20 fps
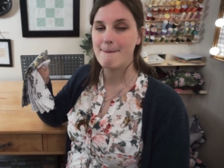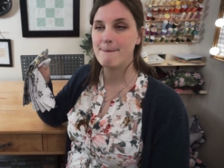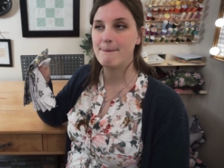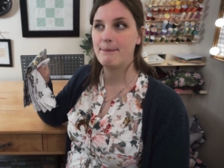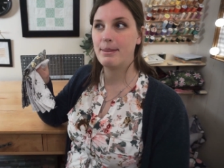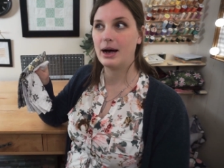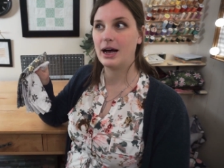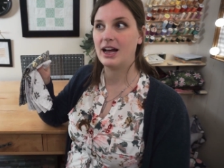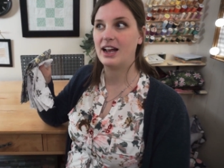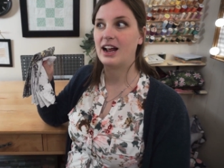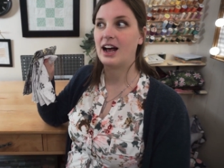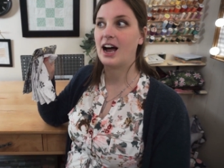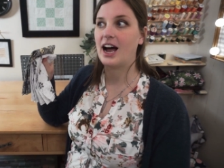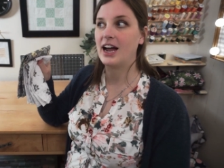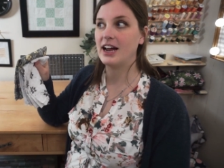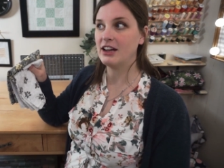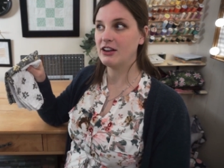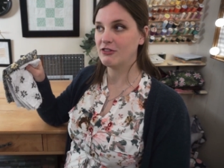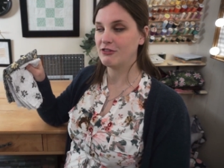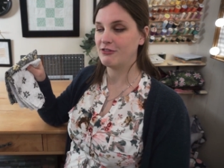but
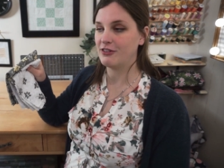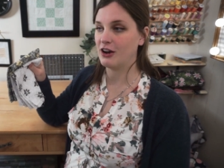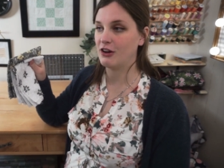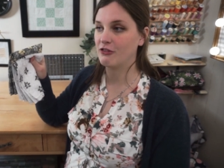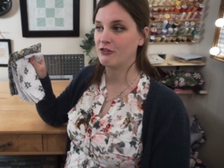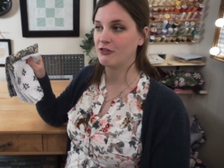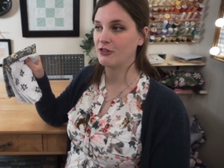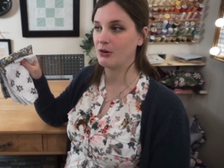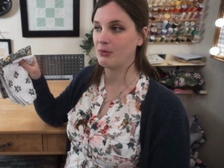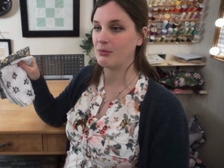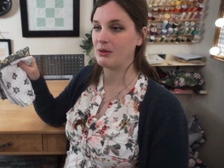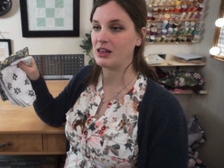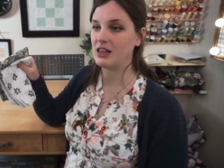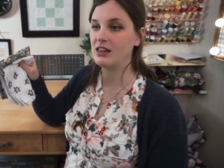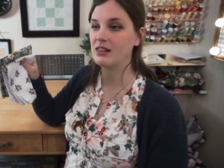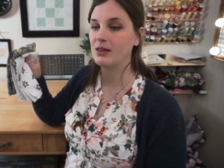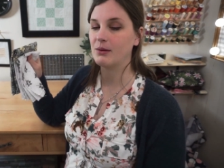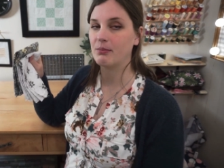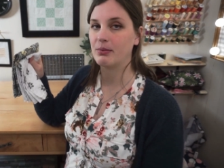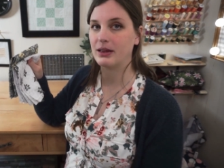I have found for
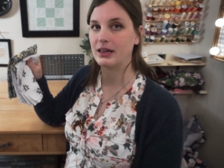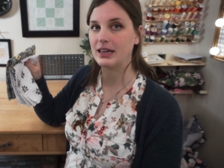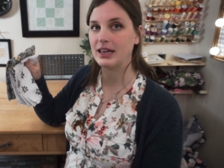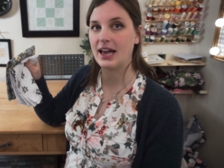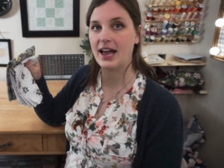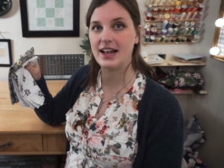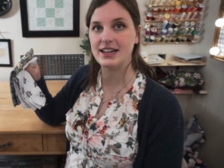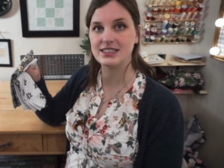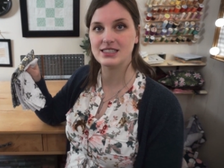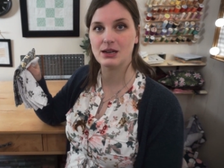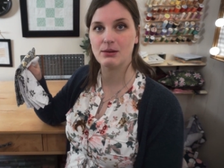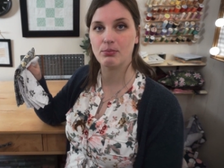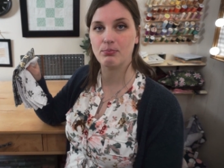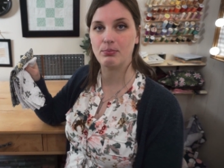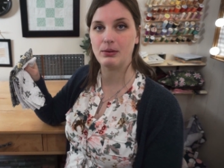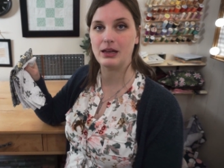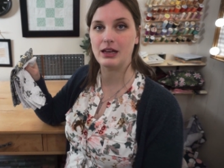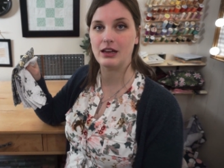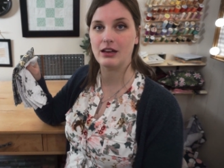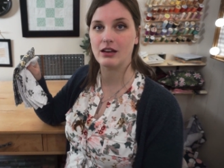me, the blanket ends up
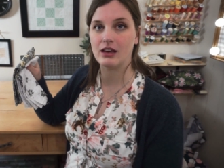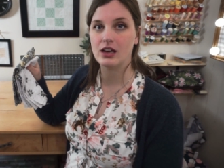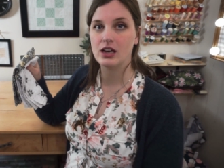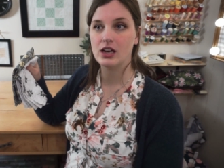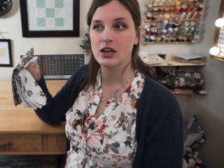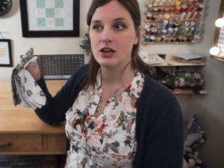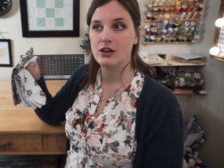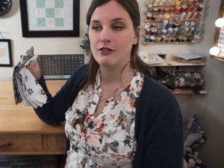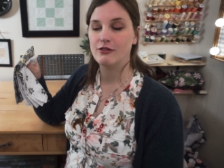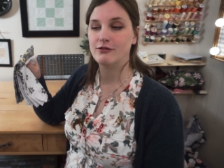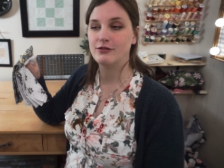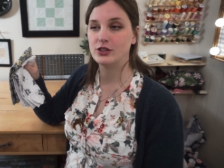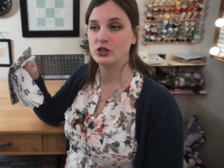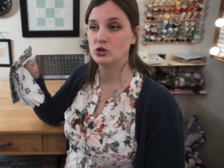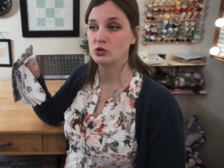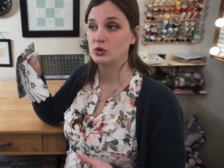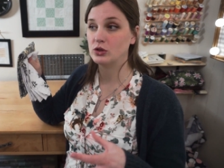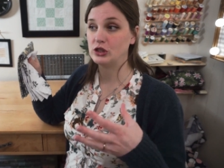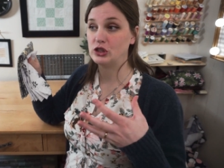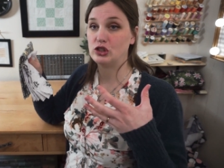being
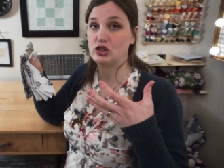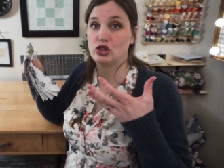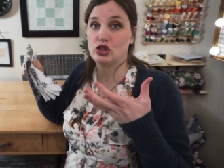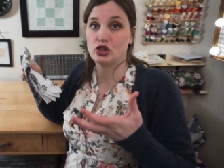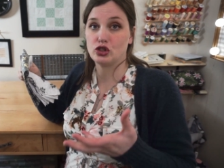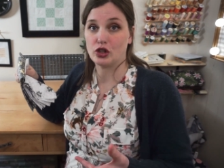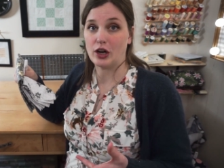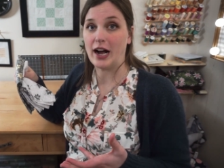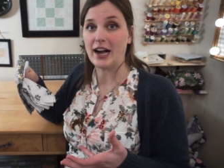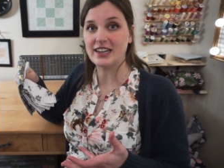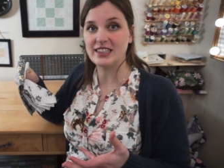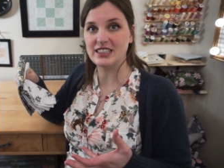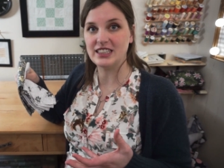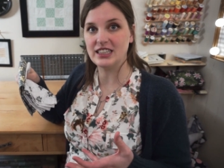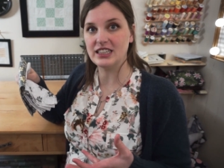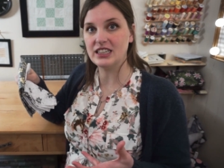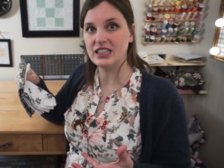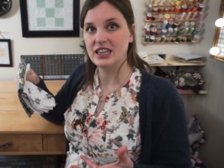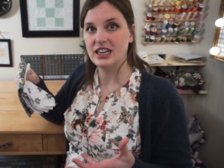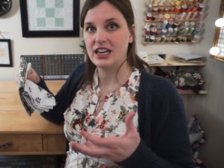visually
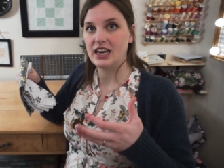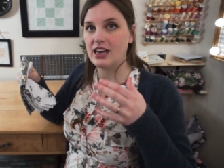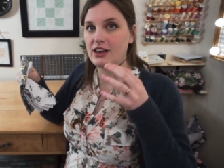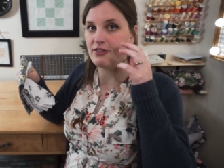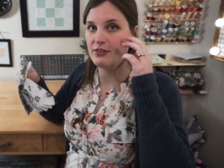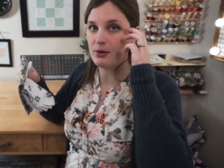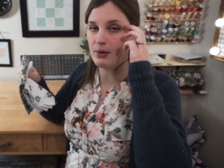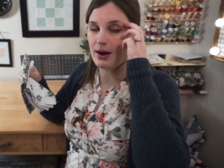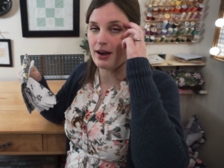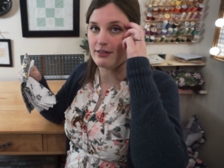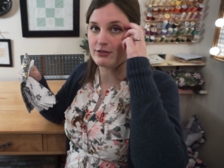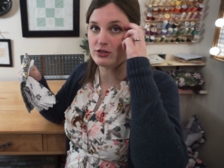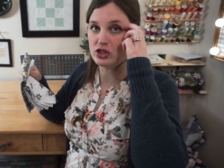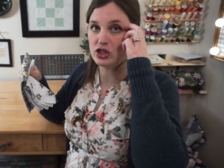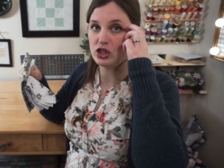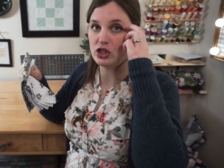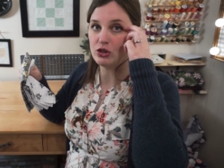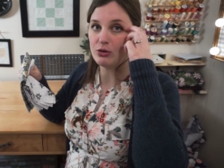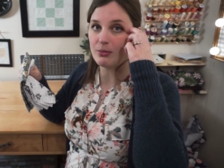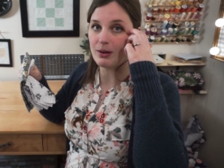distracting if you have
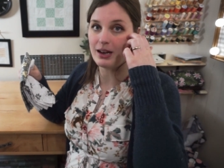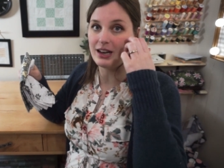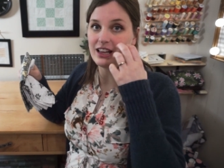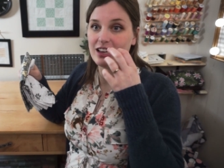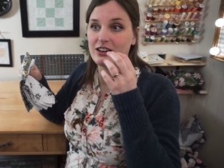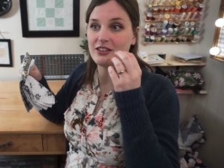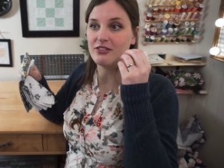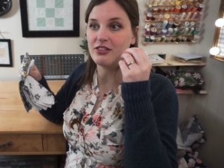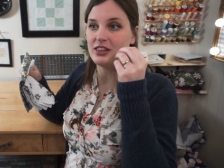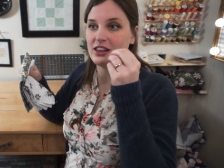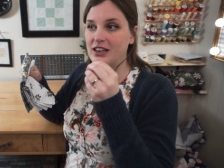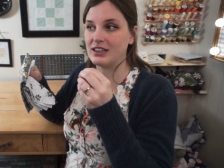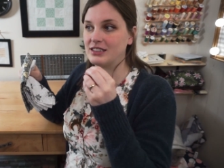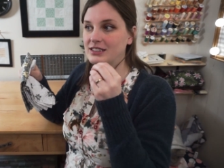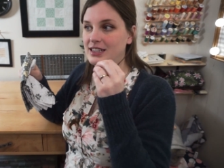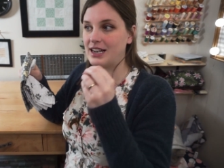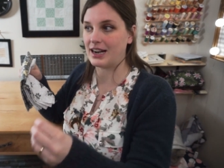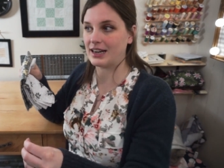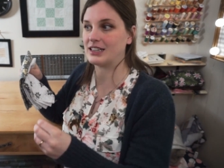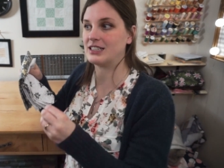too many of the
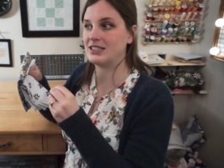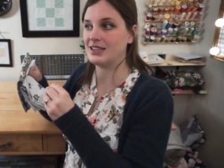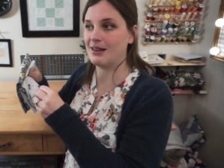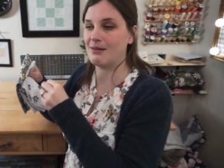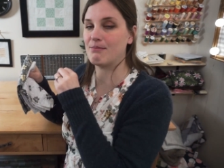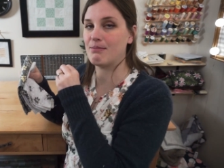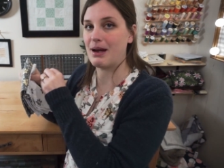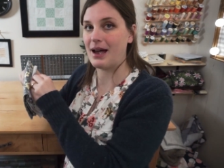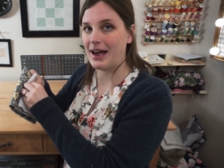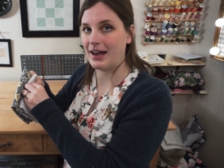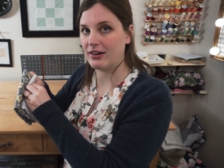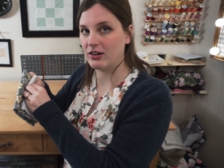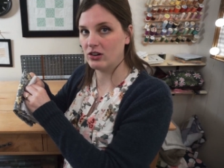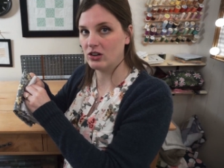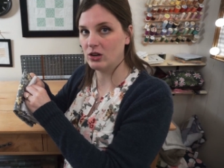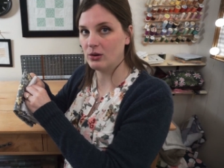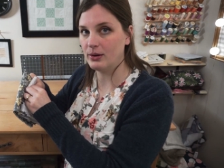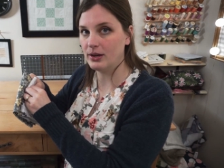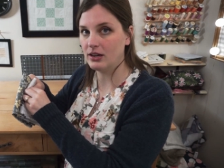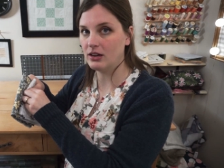exact same pattern
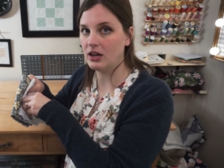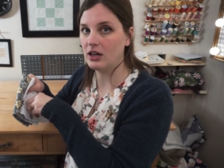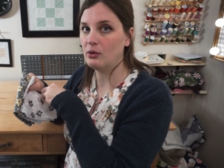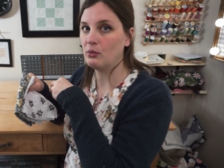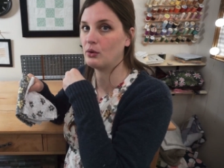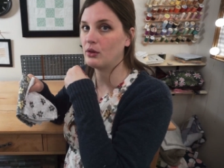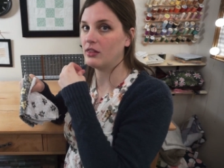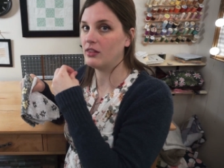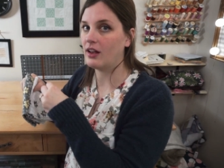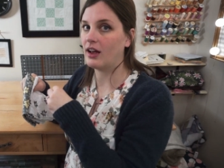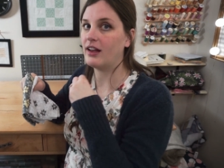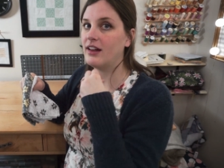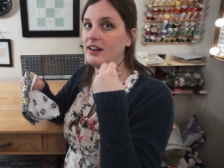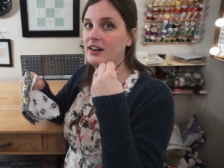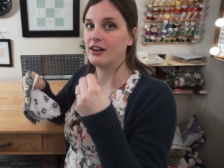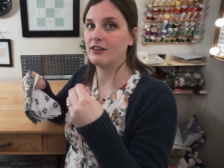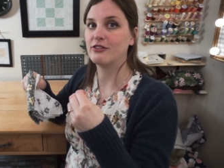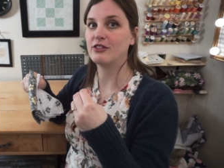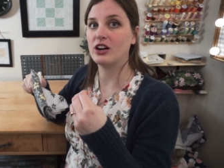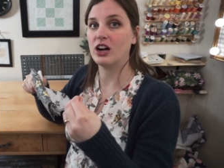going on with not
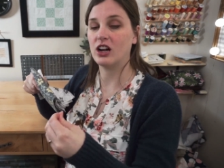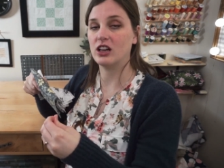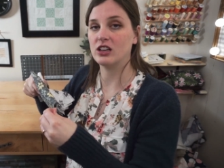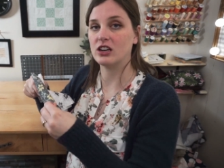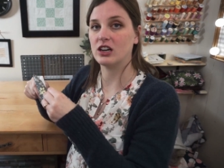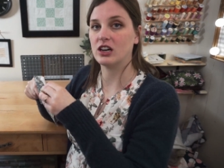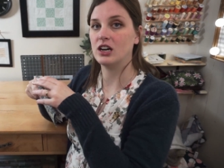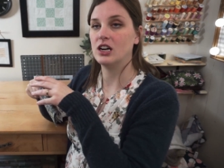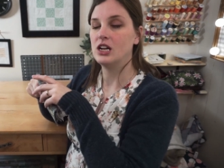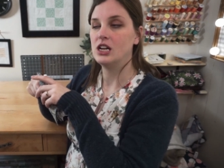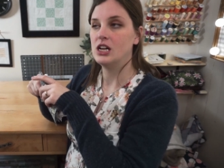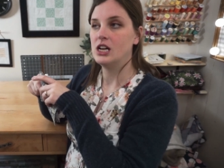enough color,